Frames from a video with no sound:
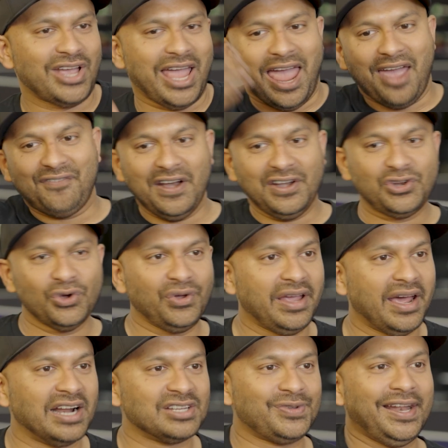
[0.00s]
So every 2
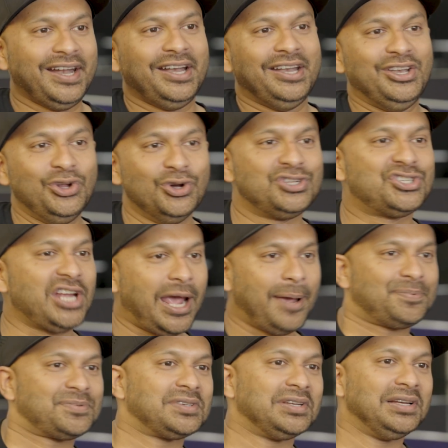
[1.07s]
years we need new
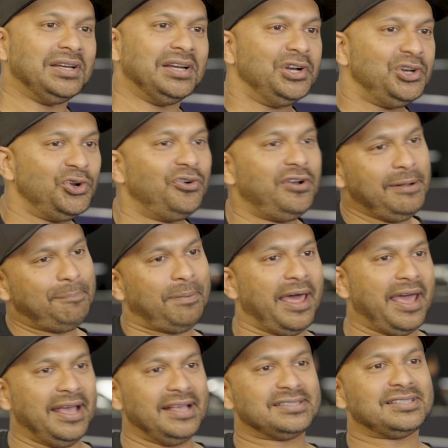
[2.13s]
chips to
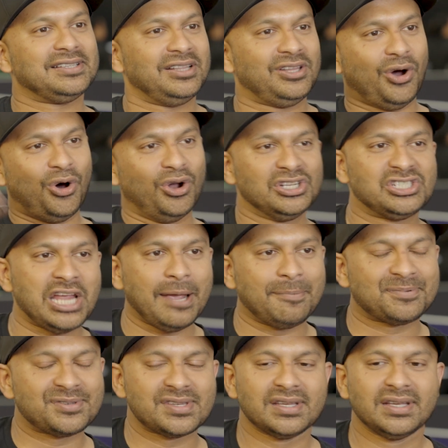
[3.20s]
replace the old
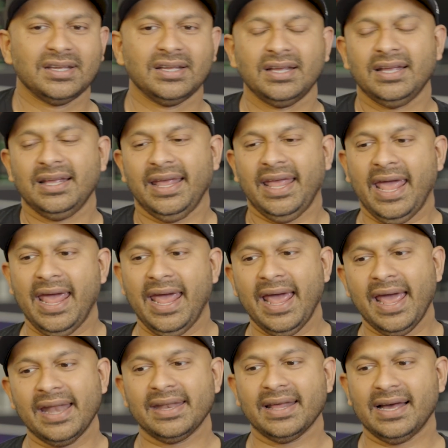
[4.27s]
chips.
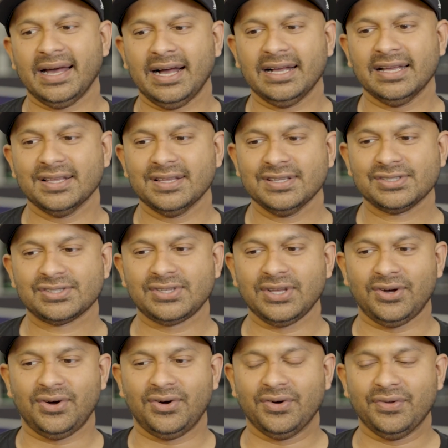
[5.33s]
And
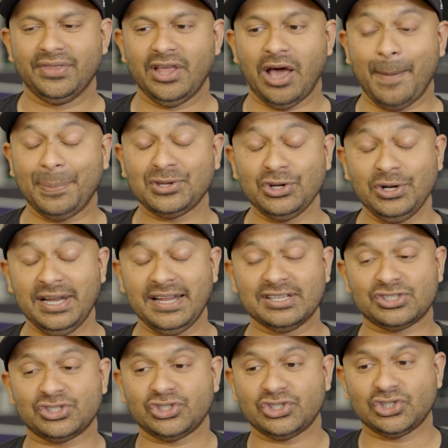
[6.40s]
so the opportunity
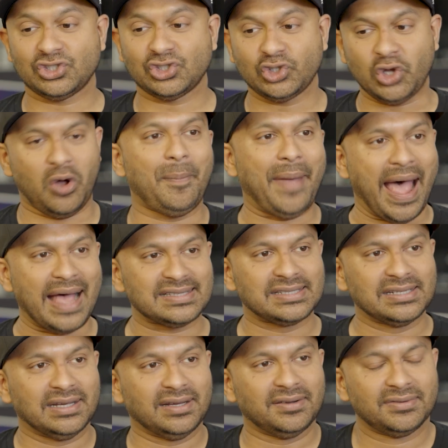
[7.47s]
is so
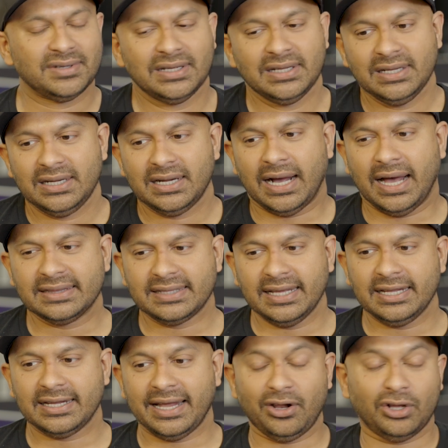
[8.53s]
massive, I
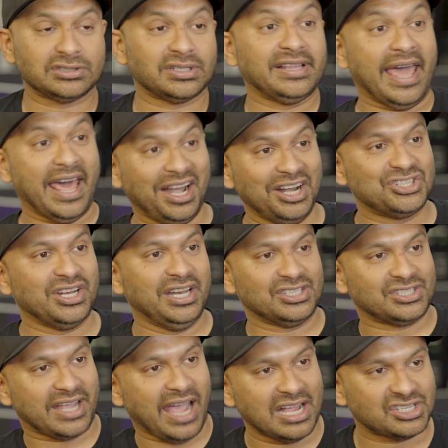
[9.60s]
think, and also the energy
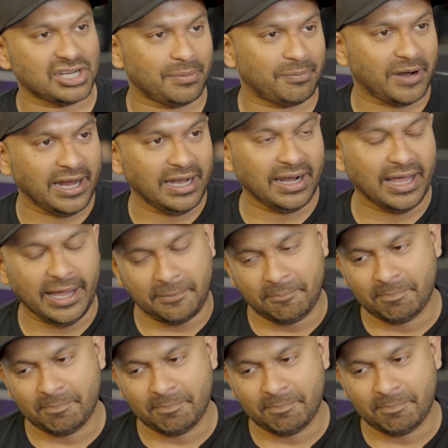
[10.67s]
needs to catch up, right? Like,